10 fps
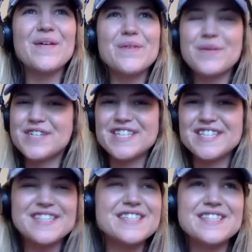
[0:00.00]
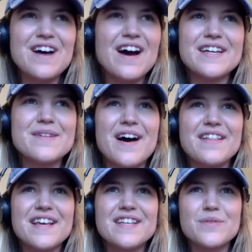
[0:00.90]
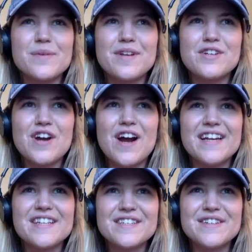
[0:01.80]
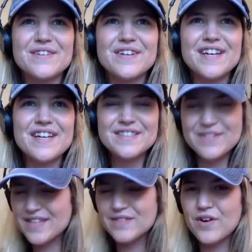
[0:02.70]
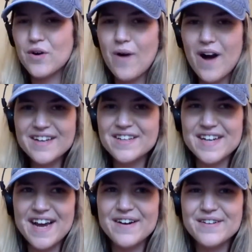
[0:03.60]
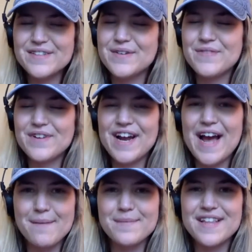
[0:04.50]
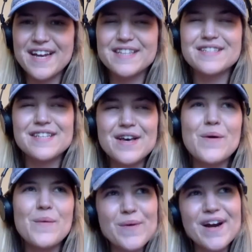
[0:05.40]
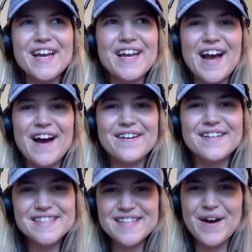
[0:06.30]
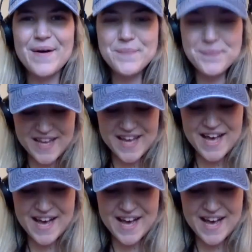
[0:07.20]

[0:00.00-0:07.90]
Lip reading: we were just talking about this. We've been trying to do this for a while now, so I'm very happy that it's working out. So, I